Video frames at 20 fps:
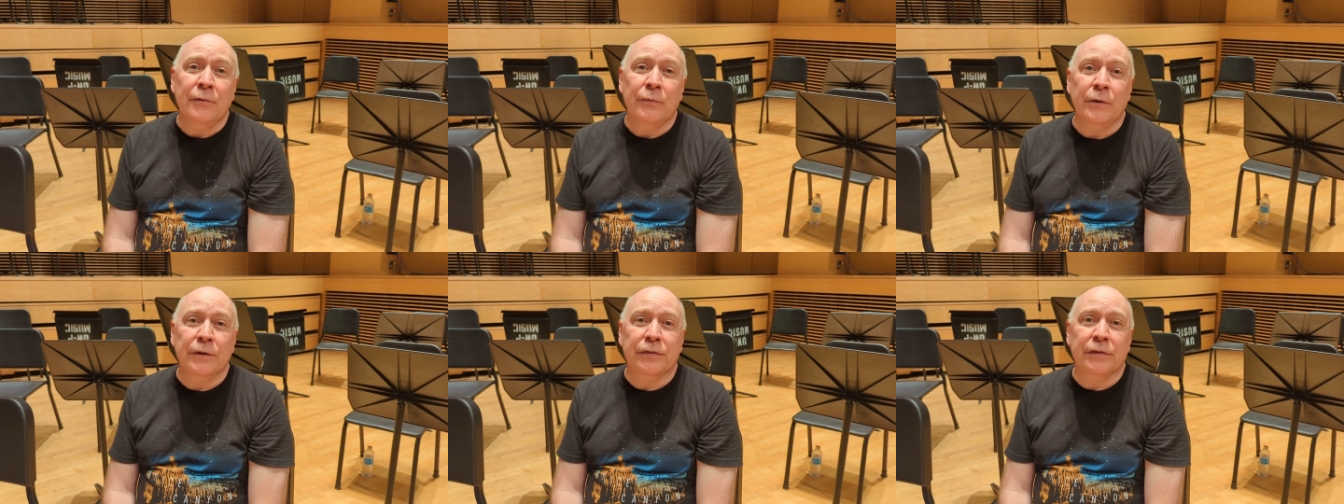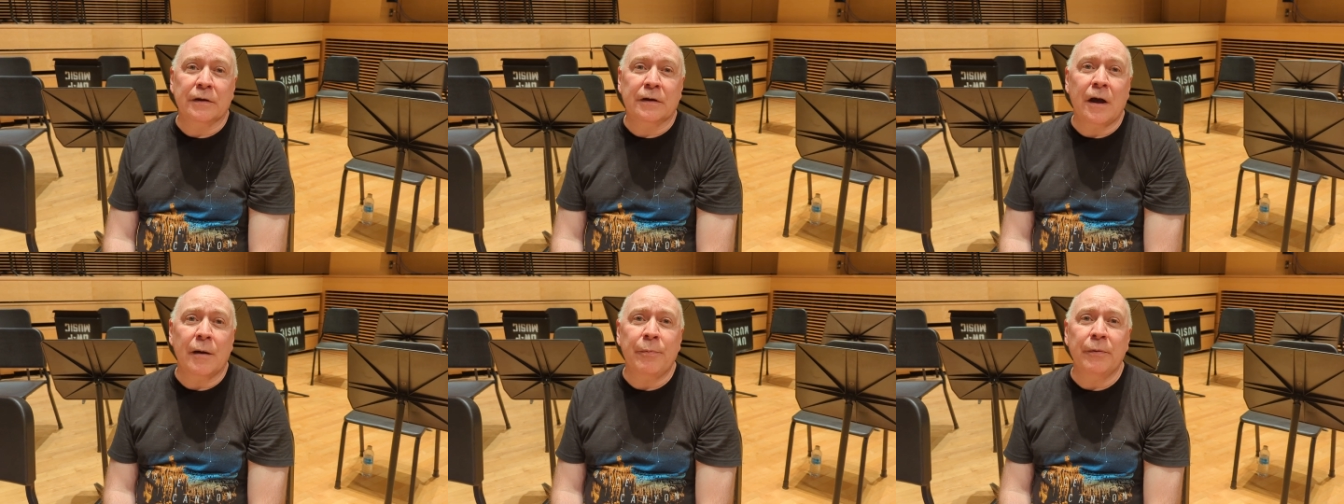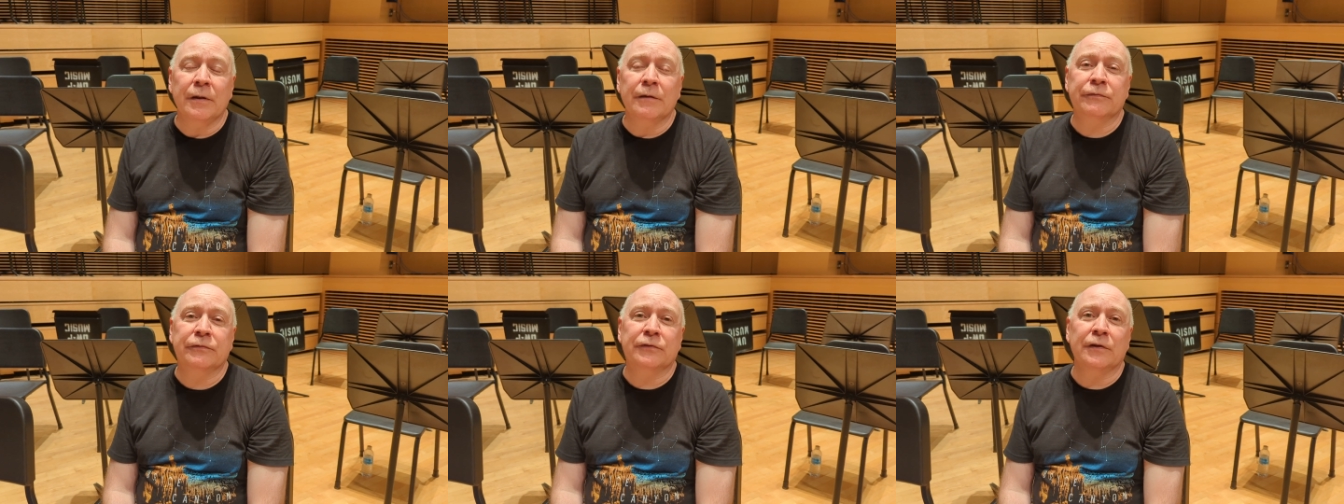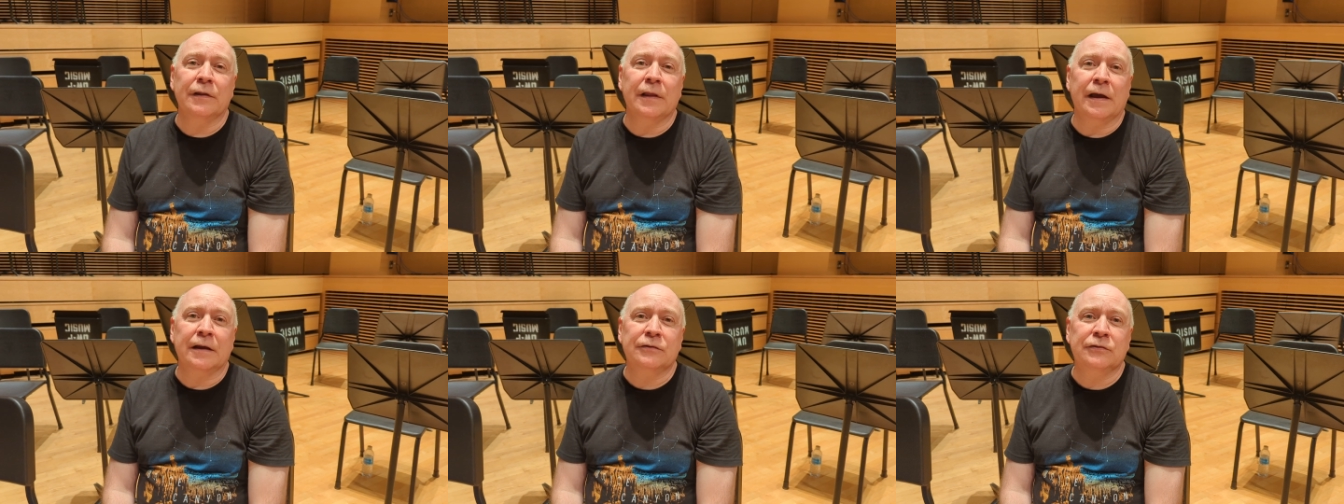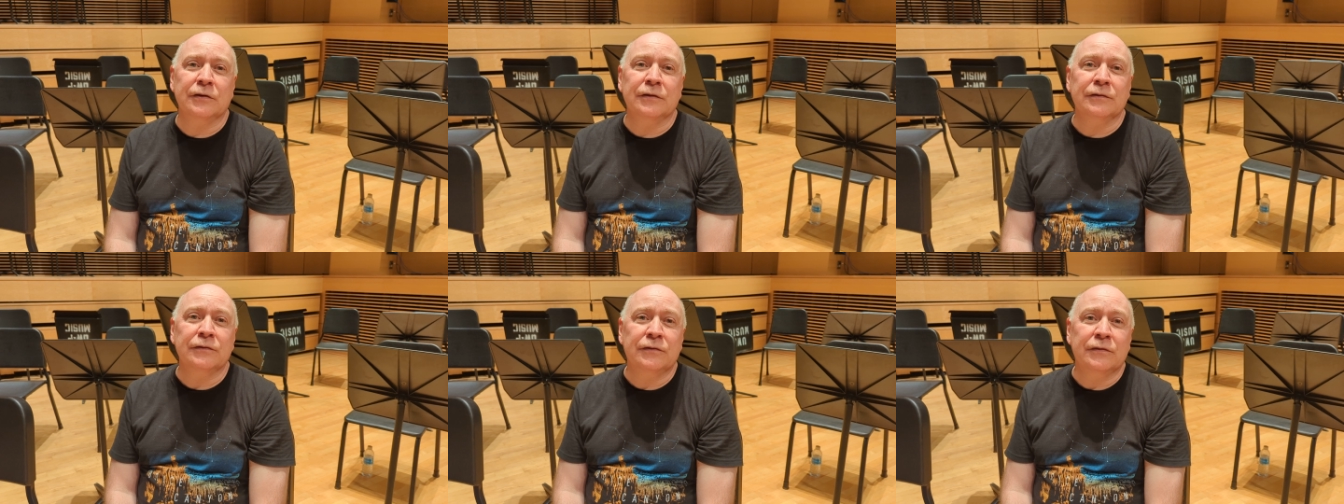with a couple of
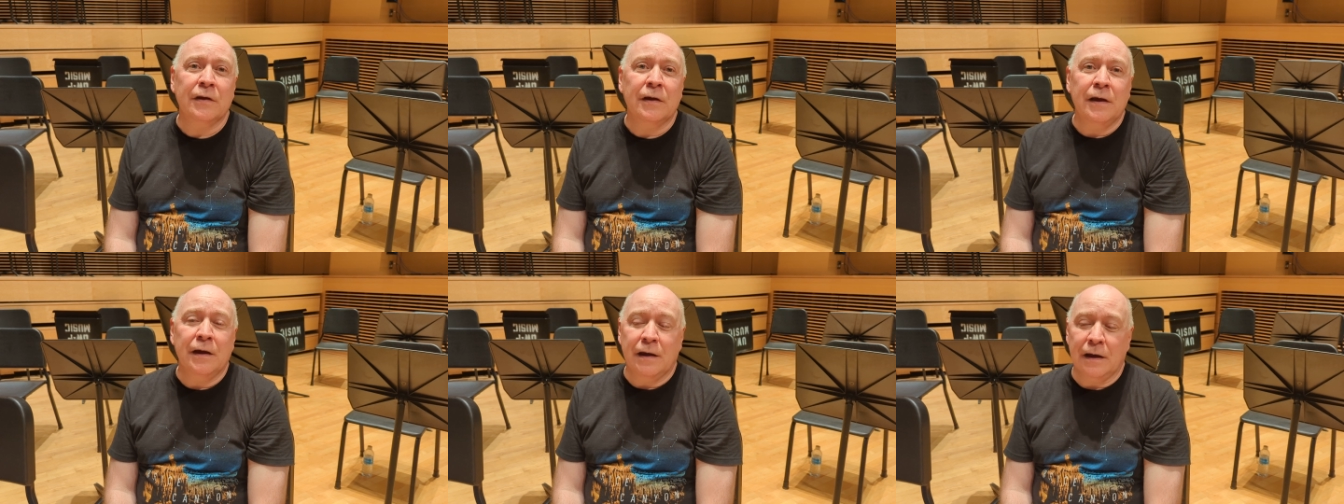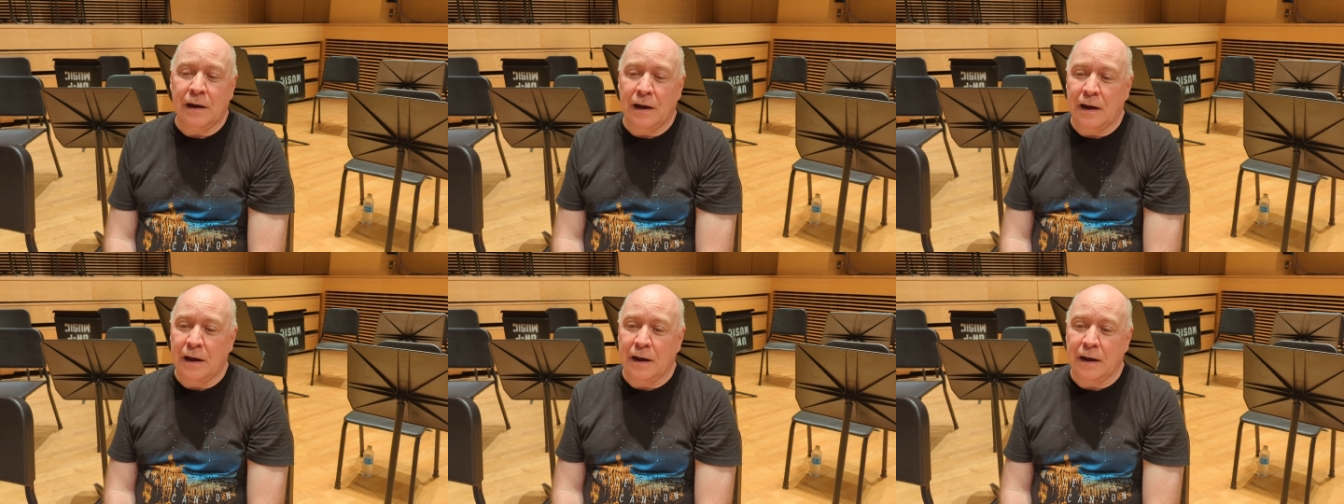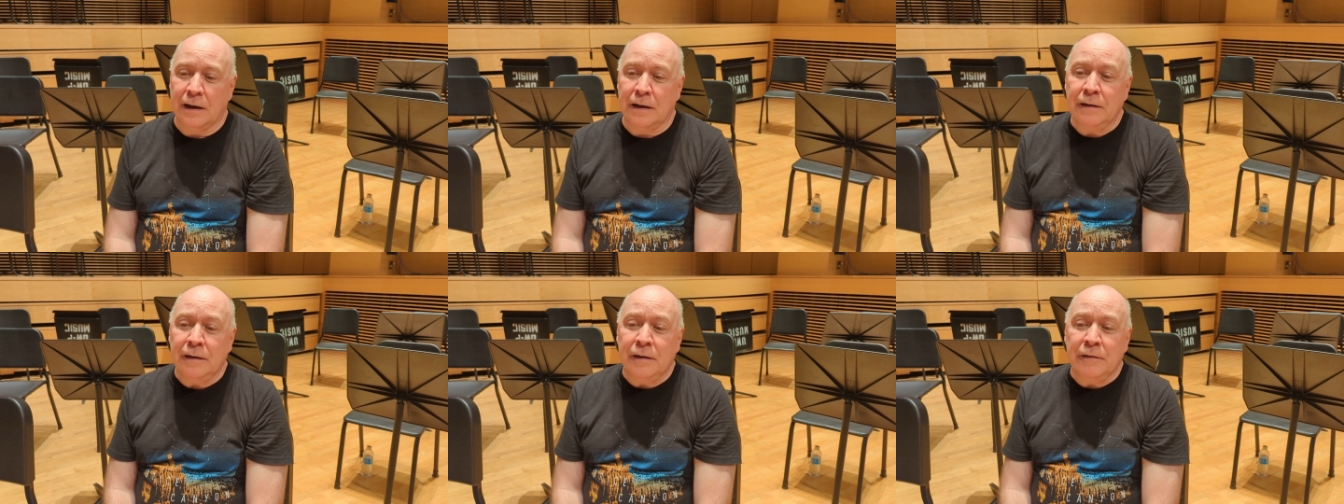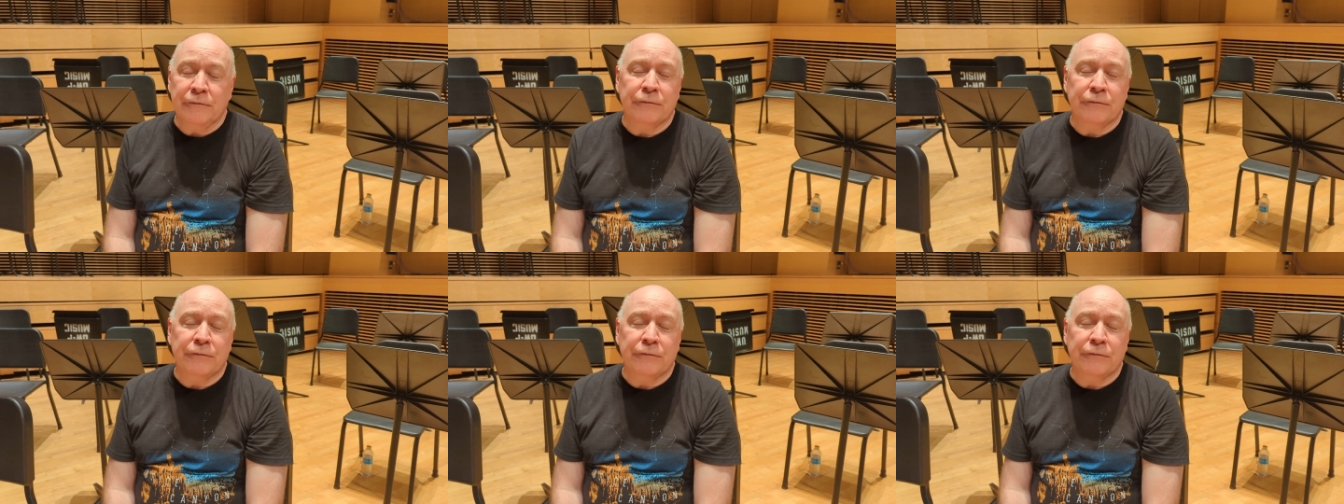selections uh,